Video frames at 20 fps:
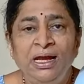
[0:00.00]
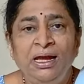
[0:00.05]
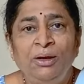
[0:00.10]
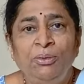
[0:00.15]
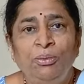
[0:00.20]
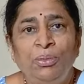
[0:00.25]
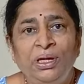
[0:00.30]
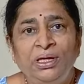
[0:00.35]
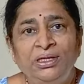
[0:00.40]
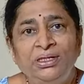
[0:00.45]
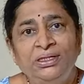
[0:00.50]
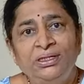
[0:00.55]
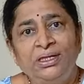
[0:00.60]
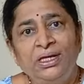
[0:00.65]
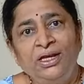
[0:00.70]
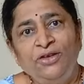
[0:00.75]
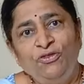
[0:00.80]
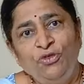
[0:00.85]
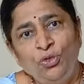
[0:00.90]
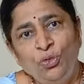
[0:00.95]
But
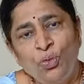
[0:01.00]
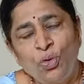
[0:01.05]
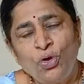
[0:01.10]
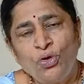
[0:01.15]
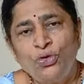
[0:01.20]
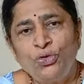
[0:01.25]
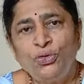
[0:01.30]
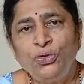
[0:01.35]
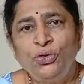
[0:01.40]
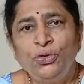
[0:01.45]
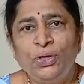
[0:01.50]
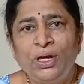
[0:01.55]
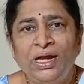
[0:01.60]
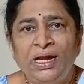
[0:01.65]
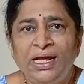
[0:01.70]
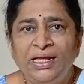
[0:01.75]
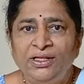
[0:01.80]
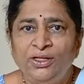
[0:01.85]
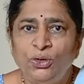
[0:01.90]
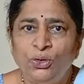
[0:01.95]
if you want to, you can
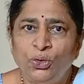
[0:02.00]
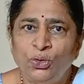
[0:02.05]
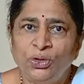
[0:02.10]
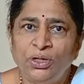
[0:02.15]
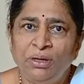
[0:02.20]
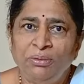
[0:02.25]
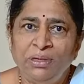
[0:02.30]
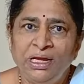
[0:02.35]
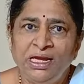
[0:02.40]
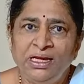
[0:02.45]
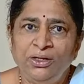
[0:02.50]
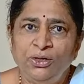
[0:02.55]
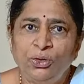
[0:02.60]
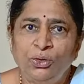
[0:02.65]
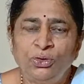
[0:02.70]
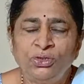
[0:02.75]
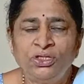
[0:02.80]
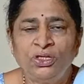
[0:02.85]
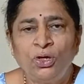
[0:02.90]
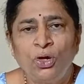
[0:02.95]
either grow them
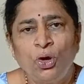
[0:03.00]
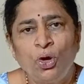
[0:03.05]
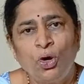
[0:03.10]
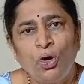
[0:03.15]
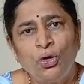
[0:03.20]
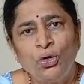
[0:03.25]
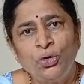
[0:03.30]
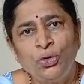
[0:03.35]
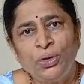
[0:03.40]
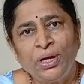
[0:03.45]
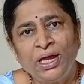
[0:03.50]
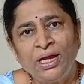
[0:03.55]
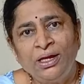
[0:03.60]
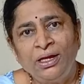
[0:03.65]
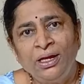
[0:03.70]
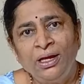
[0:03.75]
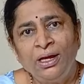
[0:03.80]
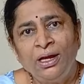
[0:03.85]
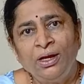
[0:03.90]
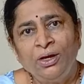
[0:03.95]
indoors or you
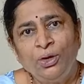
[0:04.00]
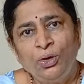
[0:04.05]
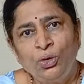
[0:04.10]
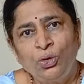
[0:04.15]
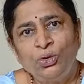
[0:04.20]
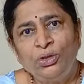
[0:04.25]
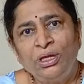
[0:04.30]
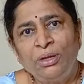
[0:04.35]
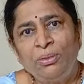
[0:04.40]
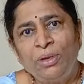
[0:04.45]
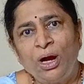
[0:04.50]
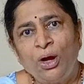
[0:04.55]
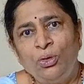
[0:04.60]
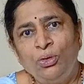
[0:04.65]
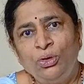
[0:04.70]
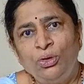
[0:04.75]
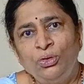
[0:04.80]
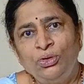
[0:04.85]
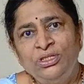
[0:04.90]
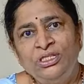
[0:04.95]
can grow them
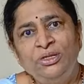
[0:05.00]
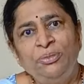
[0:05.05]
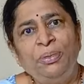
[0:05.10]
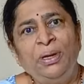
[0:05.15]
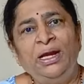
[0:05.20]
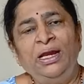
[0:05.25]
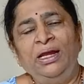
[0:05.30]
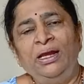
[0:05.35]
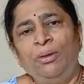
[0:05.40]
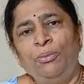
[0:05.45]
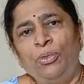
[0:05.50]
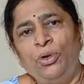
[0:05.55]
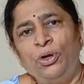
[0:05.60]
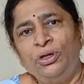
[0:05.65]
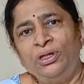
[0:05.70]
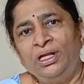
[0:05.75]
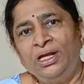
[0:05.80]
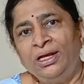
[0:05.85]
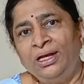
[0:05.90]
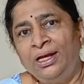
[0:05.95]
outdoors depending upon
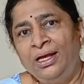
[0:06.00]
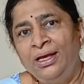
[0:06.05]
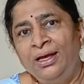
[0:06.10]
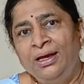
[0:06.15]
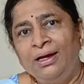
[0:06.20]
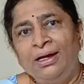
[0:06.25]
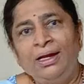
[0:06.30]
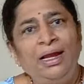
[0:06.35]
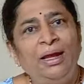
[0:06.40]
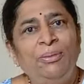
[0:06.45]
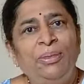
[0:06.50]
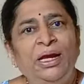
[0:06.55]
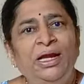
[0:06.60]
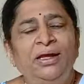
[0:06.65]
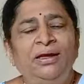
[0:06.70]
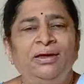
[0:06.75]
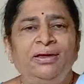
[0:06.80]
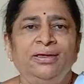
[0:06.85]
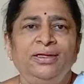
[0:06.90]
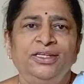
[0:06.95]
the climatic
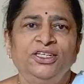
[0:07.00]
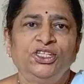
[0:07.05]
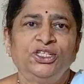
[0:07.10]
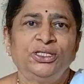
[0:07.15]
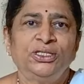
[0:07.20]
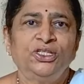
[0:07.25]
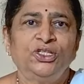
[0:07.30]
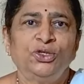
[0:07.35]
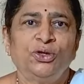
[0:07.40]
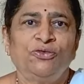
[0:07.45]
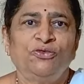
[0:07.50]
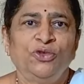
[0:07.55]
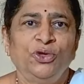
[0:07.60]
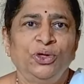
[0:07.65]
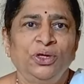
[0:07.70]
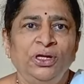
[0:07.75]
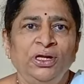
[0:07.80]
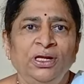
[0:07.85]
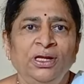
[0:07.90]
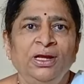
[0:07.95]
conditions of
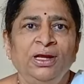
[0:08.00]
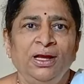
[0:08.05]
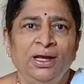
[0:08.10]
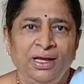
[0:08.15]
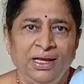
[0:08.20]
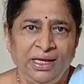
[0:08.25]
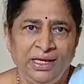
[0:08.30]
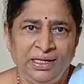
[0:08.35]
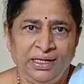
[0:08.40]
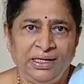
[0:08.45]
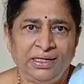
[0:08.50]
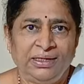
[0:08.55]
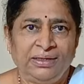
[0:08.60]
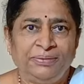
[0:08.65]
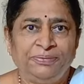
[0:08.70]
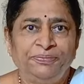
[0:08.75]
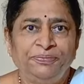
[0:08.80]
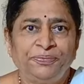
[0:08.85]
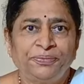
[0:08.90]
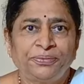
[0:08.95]
your area.
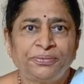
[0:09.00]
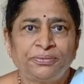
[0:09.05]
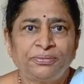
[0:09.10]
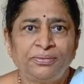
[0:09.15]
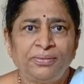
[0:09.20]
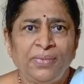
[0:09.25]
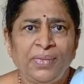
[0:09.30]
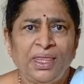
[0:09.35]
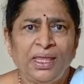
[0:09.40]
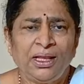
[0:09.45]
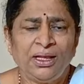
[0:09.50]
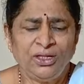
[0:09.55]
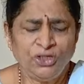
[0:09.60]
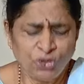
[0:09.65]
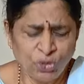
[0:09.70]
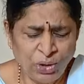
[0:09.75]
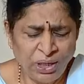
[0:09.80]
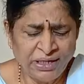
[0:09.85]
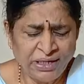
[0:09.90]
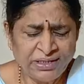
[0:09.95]
So
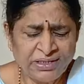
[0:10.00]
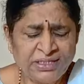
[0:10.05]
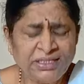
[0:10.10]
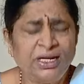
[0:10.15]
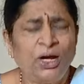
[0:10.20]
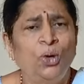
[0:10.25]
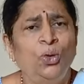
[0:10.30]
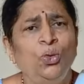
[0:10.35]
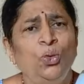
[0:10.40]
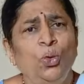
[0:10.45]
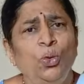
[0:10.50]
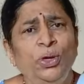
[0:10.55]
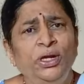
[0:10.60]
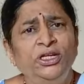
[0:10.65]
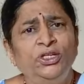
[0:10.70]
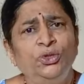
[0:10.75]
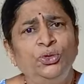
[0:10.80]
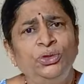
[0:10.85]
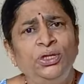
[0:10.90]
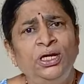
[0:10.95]
let us now go into
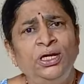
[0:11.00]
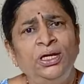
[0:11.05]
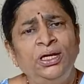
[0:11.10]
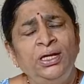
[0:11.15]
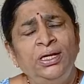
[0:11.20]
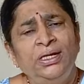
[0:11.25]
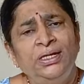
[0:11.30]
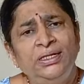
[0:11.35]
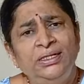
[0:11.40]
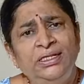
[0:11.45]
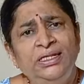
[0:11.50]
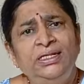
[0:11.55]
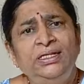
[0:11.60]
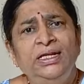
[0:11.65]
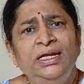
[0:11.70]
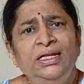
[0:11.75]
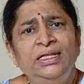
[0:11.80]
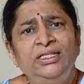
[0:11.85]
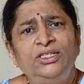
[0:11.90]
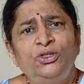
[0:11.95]
the
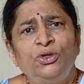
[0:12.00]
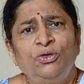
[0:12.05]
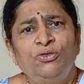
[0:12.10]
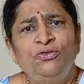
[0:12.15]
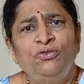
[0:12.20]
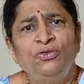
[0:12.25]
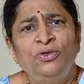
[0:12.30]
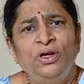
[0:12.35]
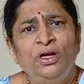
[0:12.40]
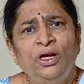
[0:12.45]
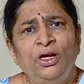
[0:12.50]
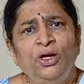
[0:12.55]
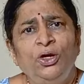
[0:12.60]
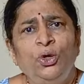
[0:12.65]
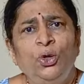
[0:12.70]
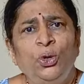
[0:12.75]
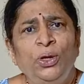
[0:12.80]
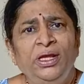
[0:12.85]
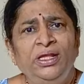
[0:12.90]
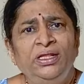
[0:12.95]
details of
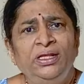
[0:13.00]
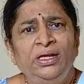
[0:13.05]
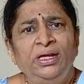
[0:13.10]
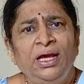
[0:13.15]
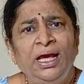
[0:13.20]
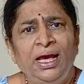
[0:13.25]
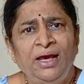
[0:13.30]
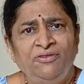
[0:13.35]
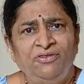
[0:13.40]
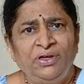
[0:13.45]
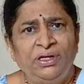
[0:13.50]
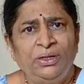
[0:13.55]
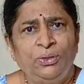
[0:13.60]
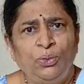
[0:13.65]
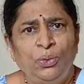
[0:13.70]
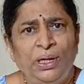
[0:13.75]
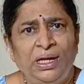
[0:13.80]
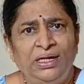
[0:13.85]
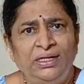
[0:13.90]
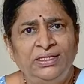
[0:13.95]
growing the African
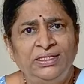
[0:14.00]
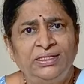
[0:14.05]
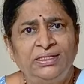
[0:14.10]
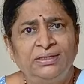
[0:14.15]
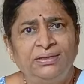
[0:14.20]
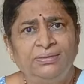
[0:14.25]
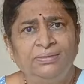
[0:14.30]
violets.